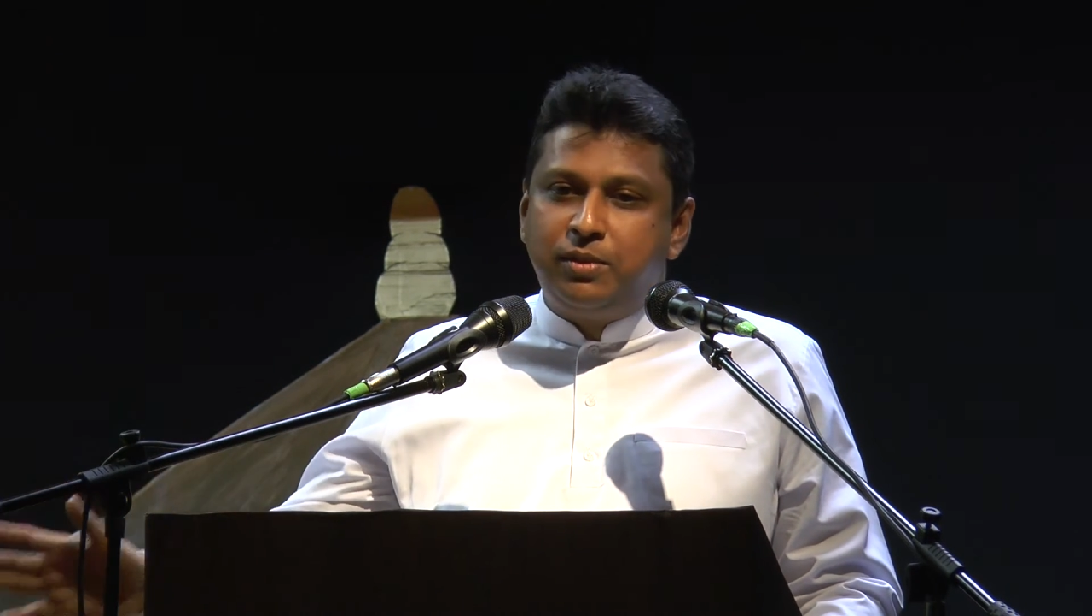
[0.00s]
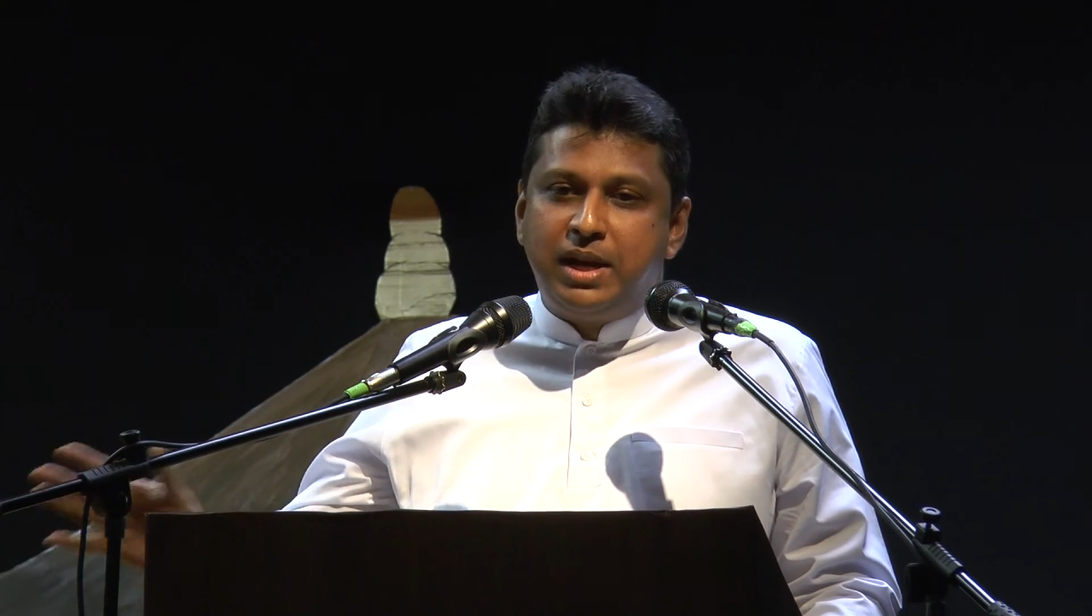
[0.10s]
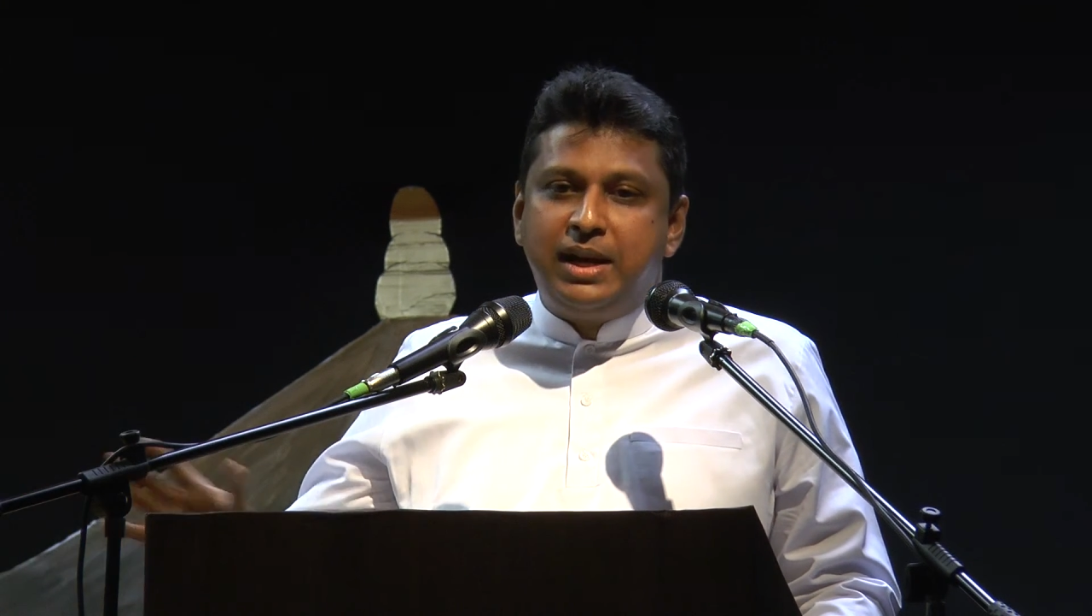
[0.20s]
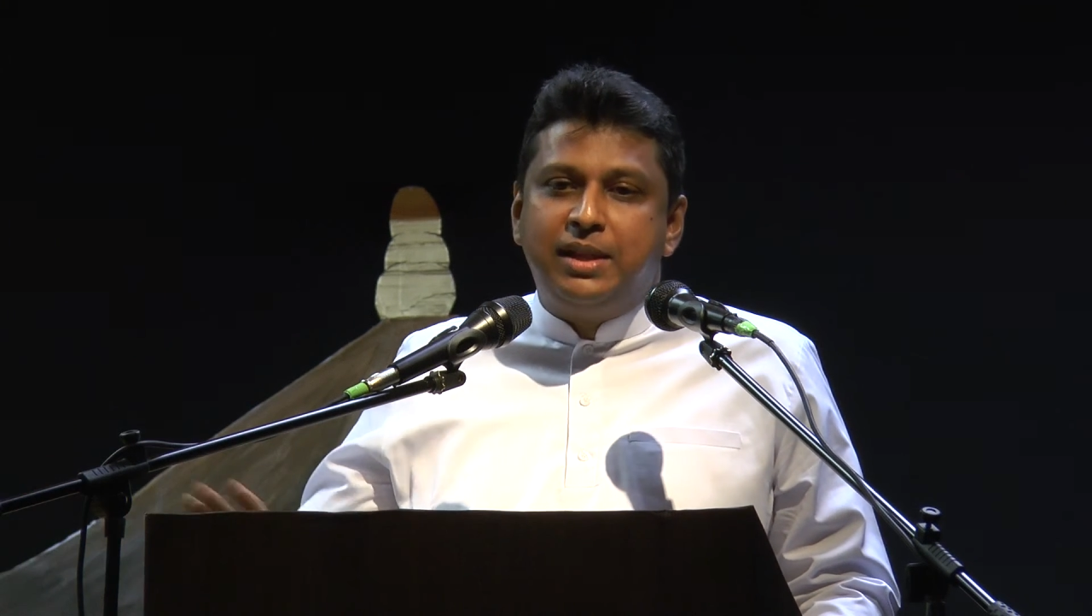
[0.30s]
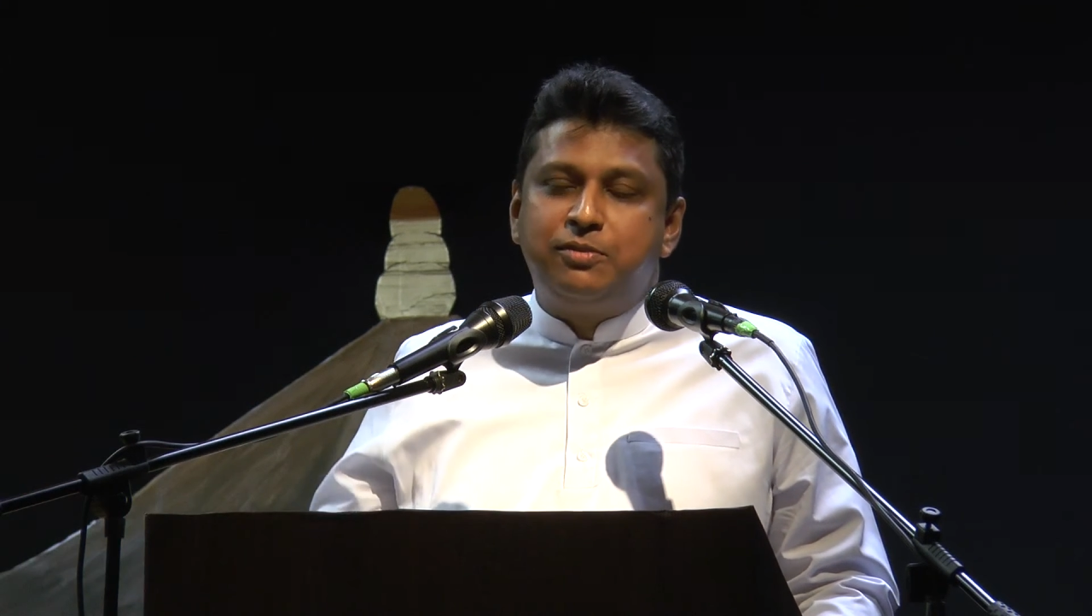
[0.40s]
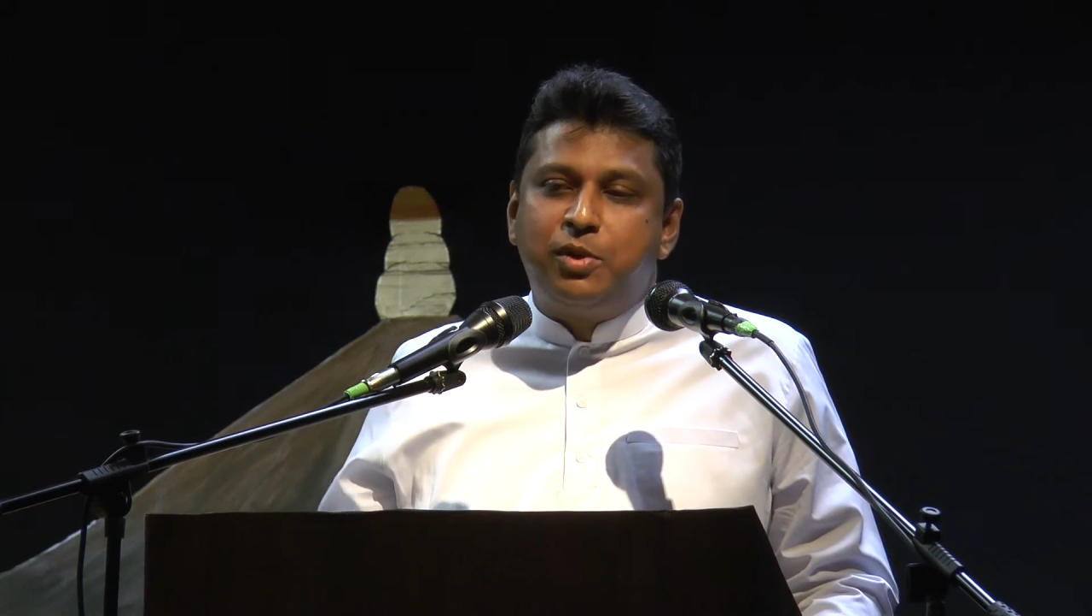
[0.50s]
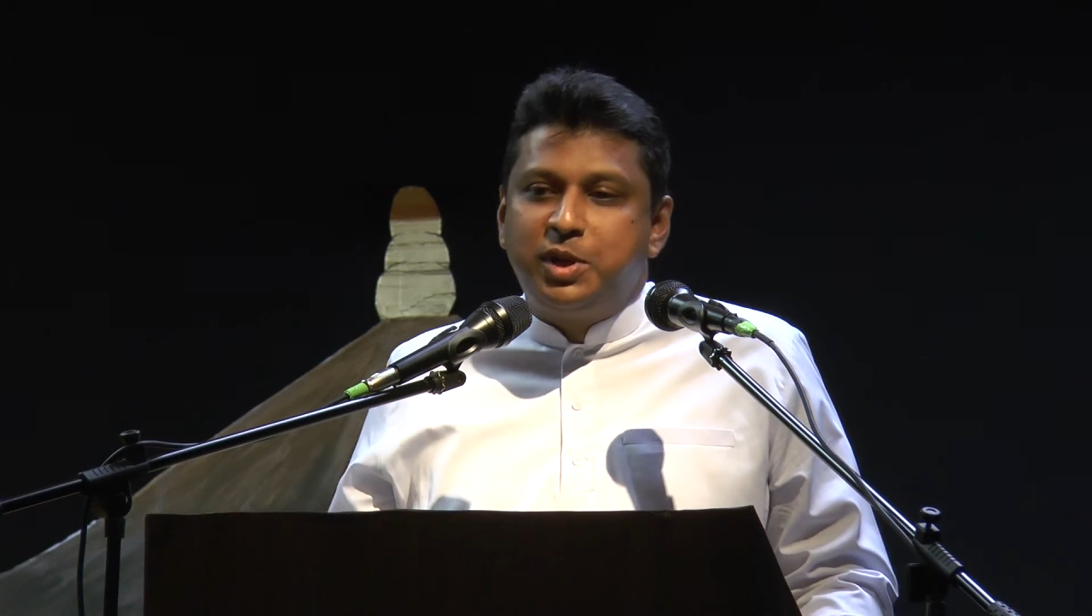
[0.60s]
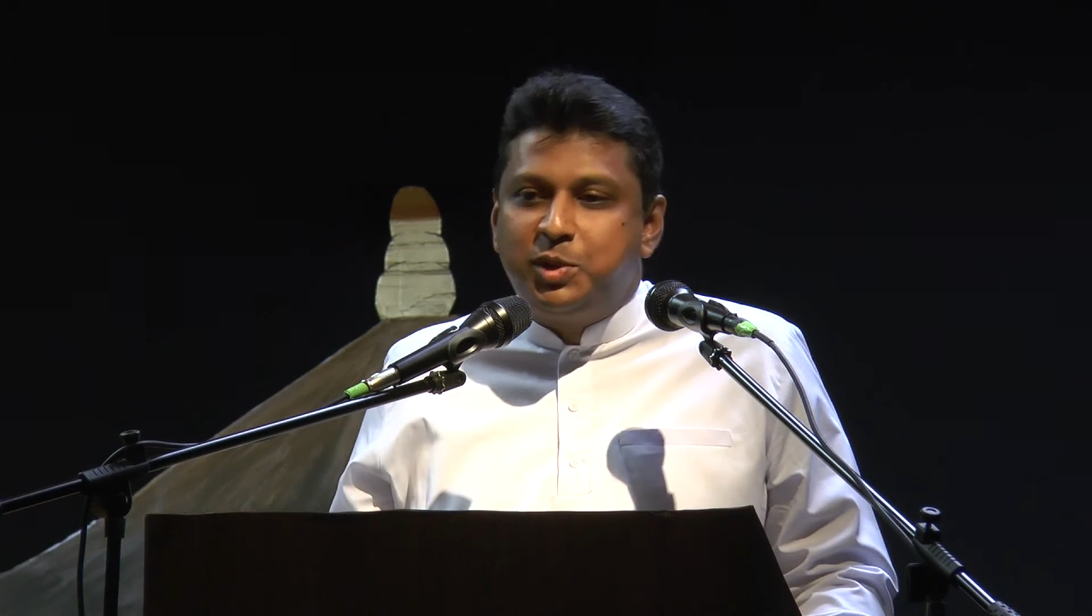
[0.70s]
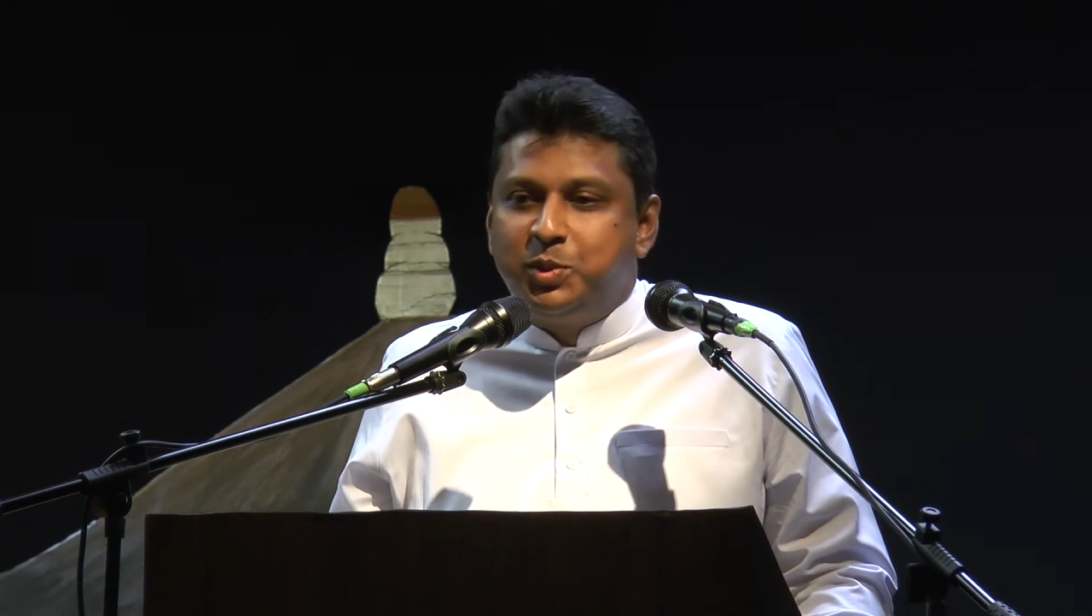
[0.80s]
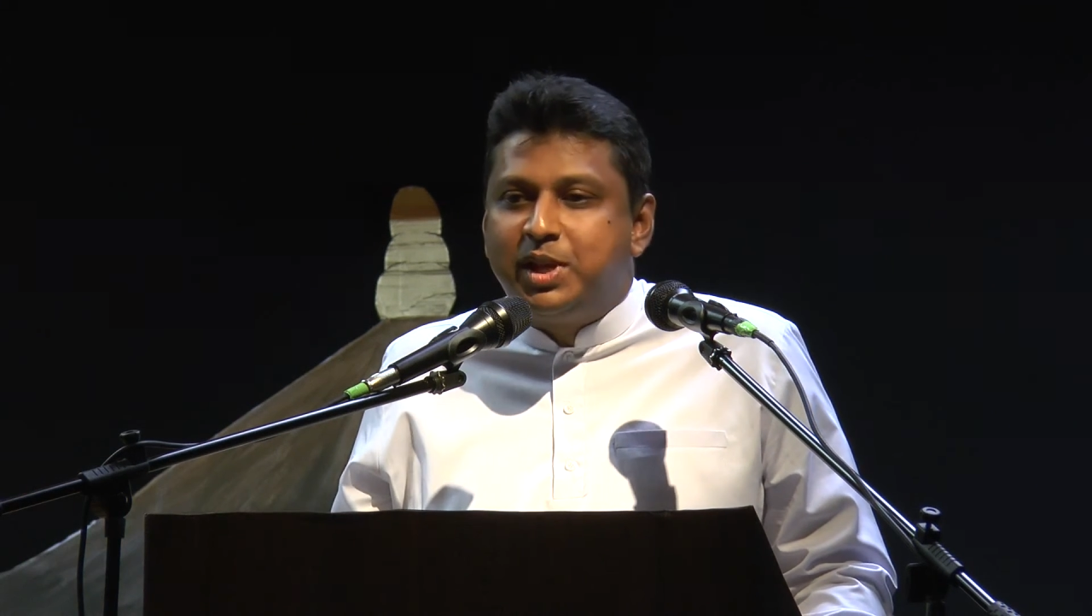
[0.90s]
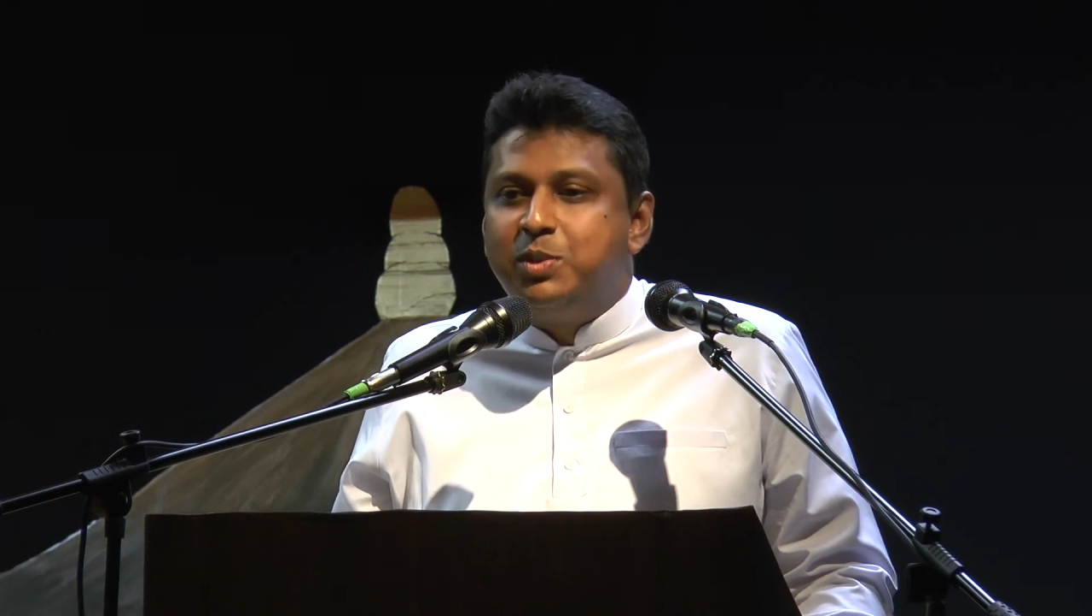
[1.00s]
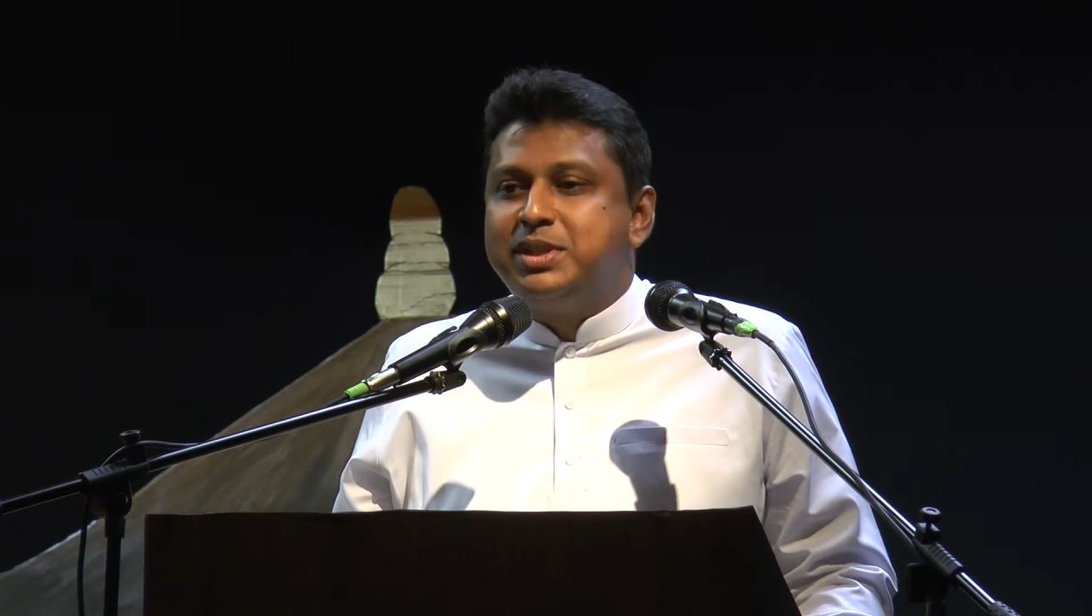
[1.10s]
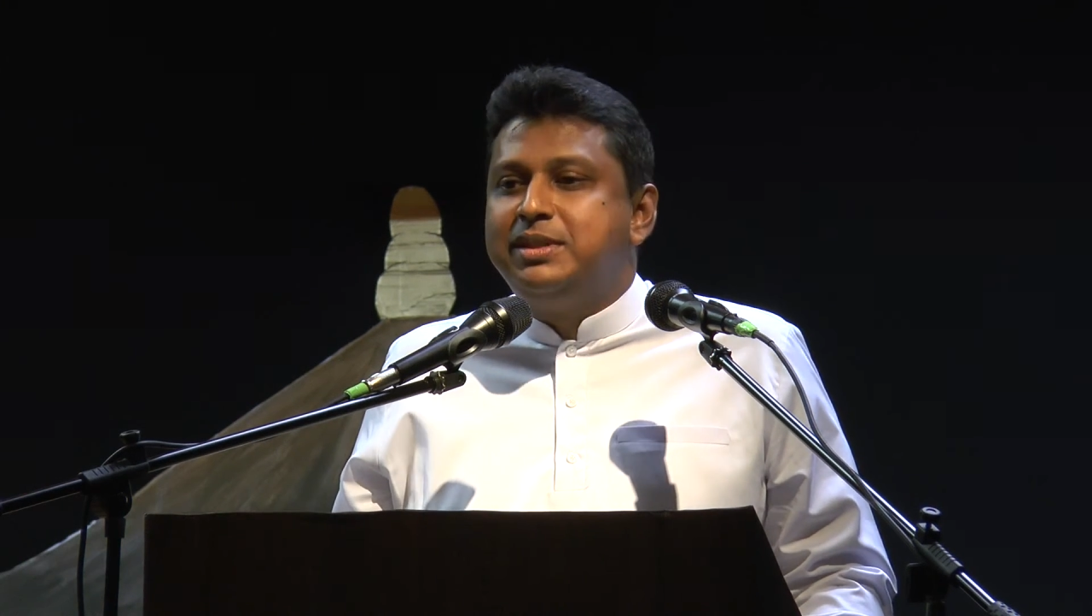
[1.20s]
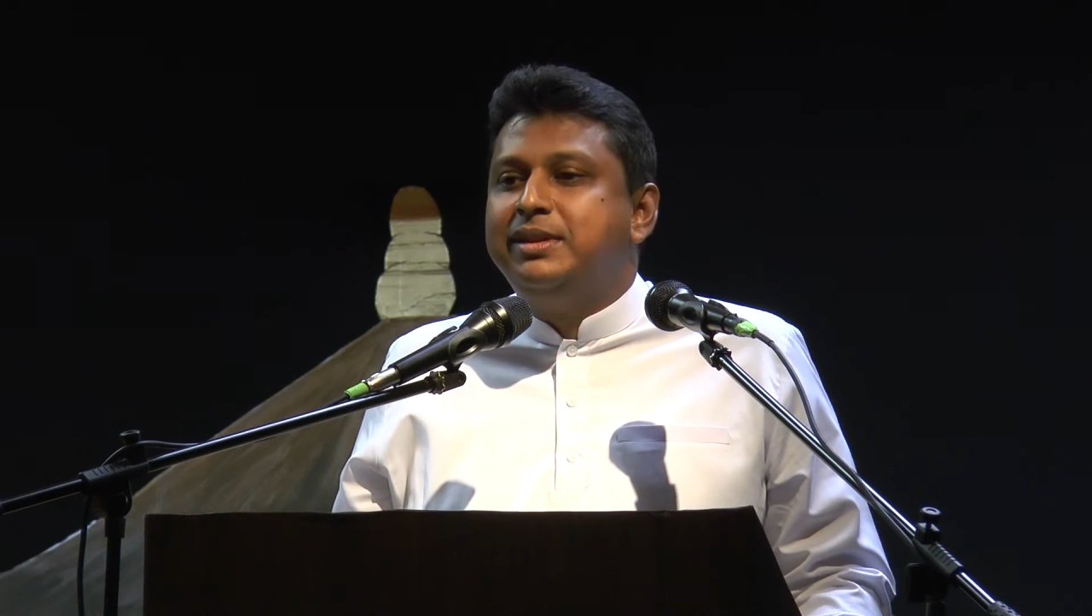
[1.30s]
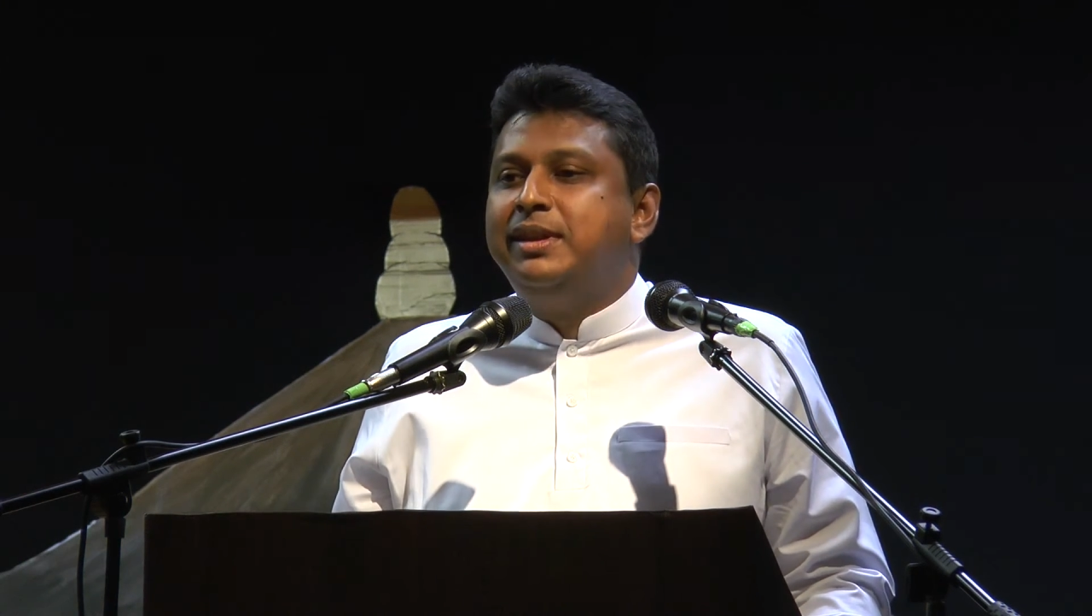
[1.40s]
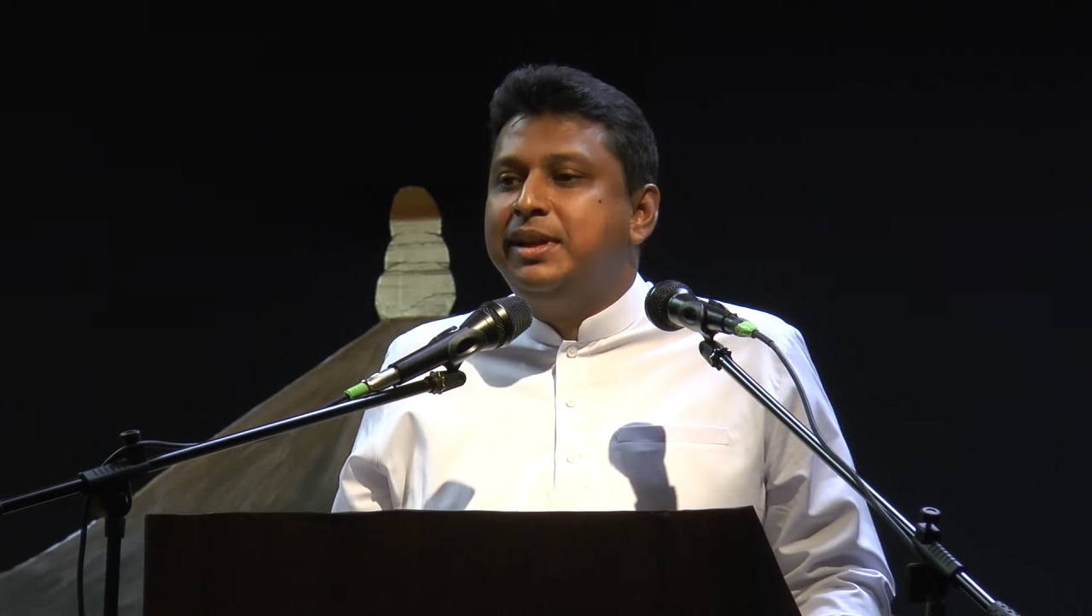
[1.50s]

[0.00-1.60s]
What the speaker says: another 42,000